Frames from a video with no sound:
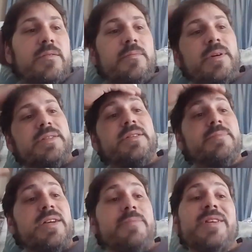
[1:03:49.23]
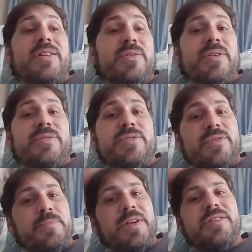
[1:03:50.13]
But sometimes I do use
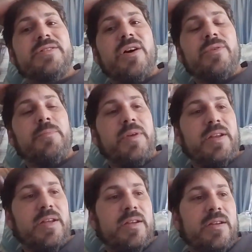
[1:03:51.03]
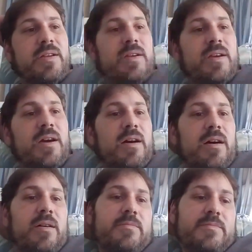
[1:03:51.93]
toothpicks. It's all depending.
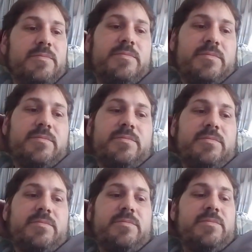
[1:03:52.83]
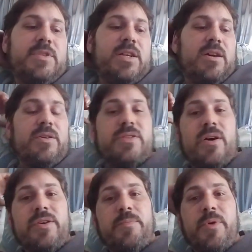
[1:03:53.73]
It's
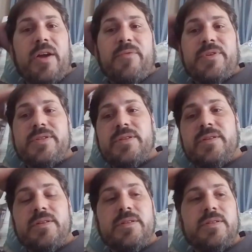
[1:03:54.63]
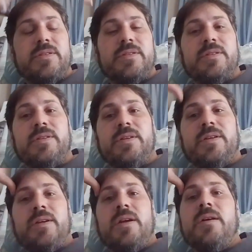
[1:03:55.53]
all your preference.
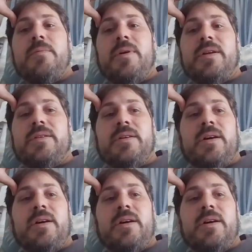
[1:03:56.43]
But